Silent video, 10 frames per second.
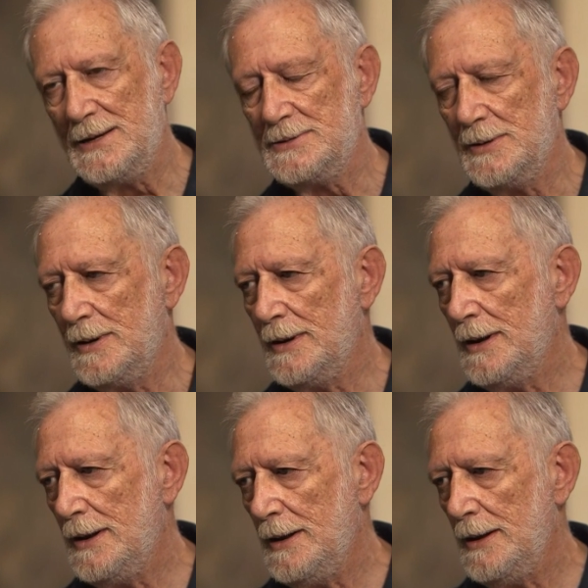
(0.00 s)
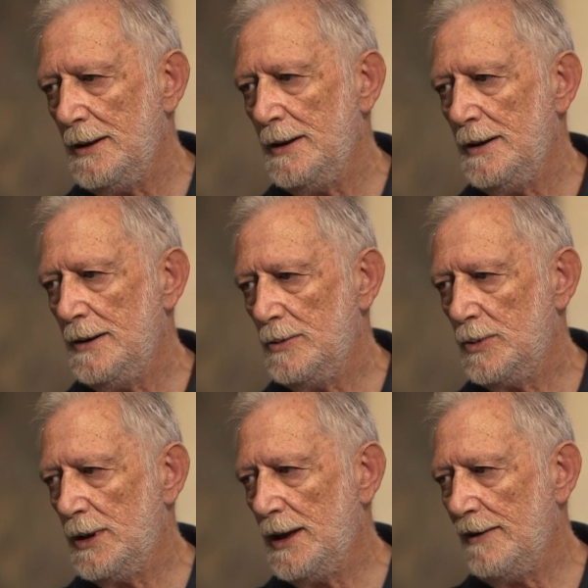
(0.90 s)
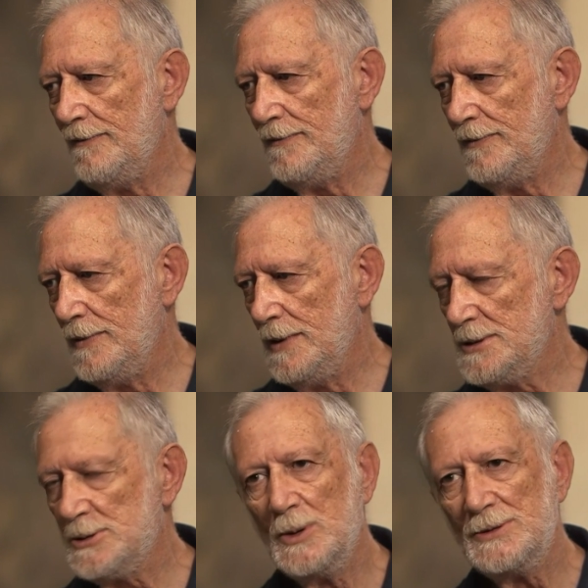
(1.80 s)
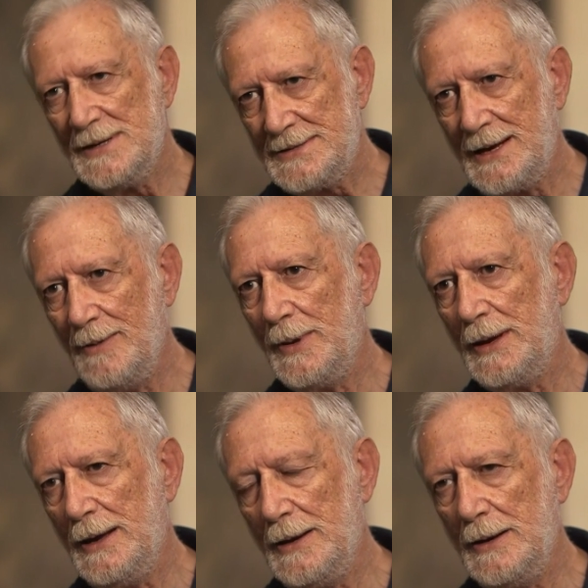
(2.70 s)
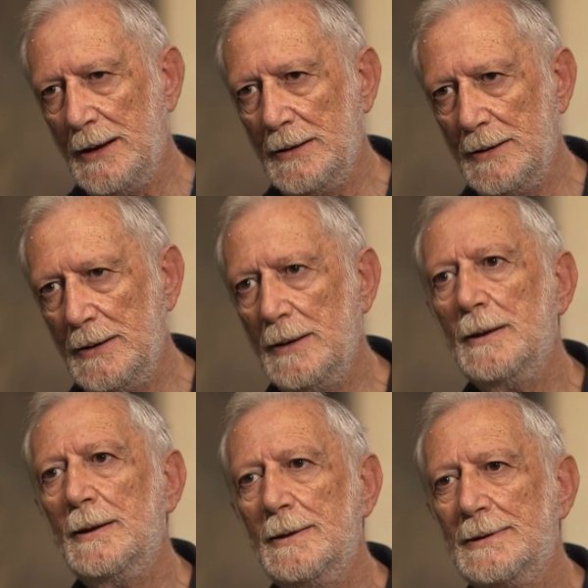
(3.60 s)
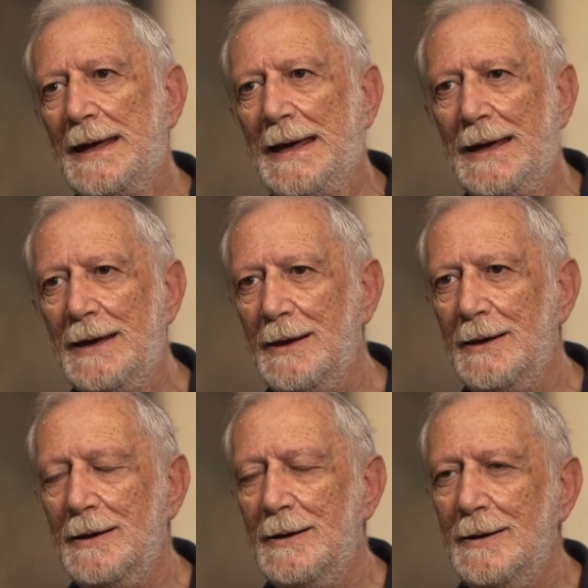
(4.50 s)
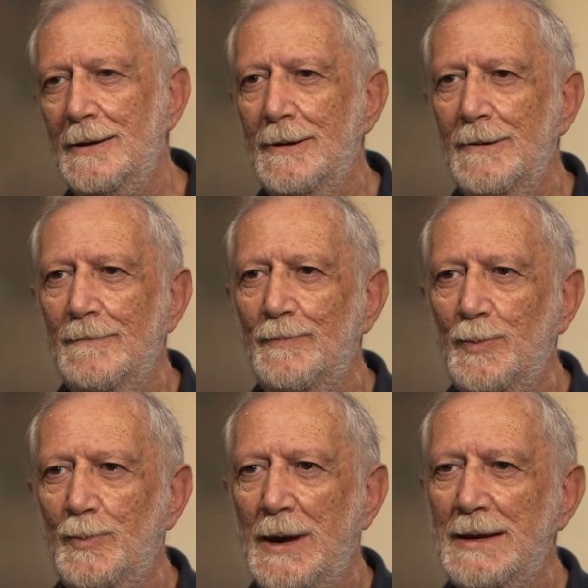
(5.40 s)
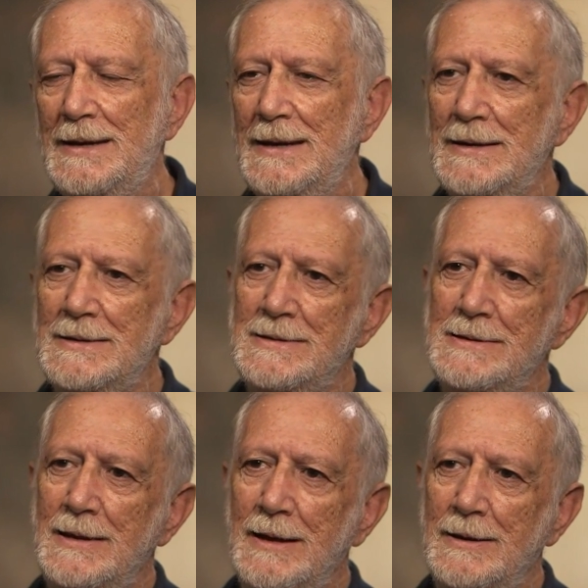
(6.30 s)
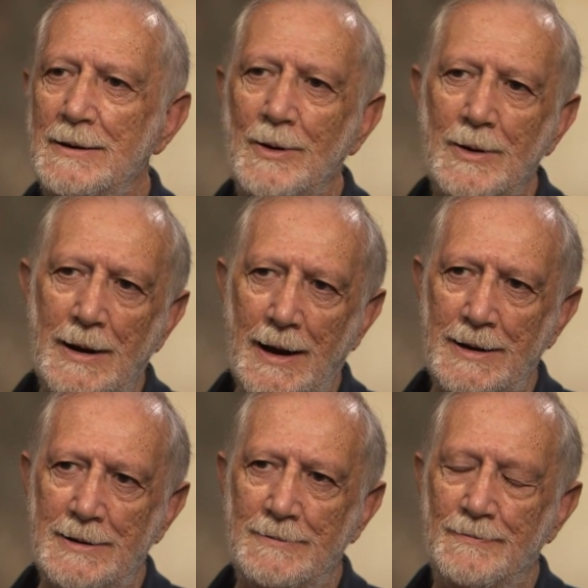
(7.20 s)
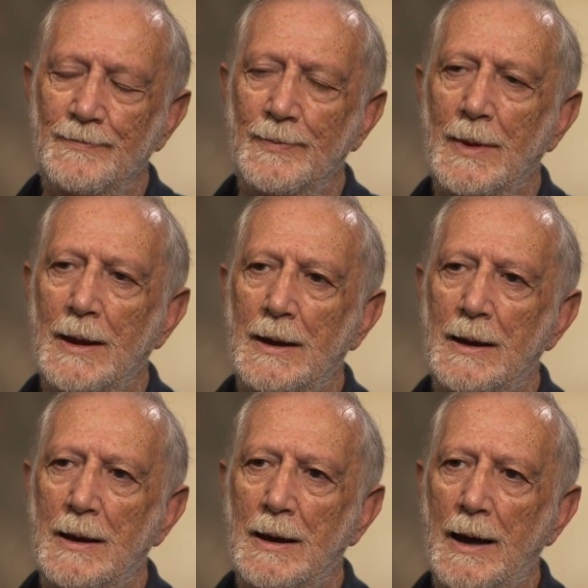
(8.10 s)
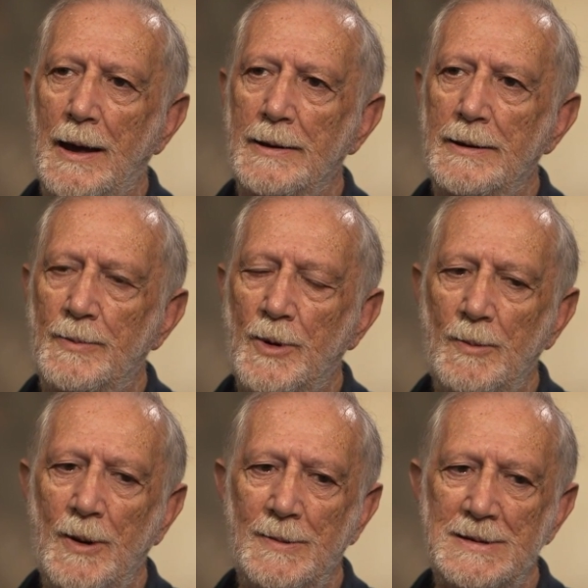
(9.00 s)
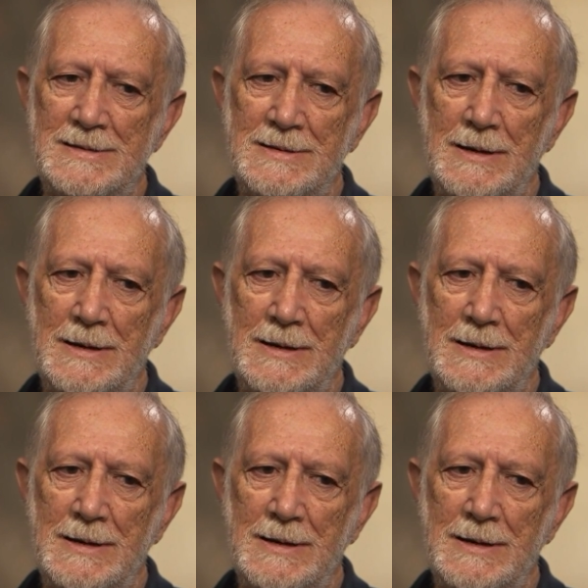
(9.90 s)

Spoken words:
and so on, we have soldiers coming in and taking paintings that they don't like. And the problem is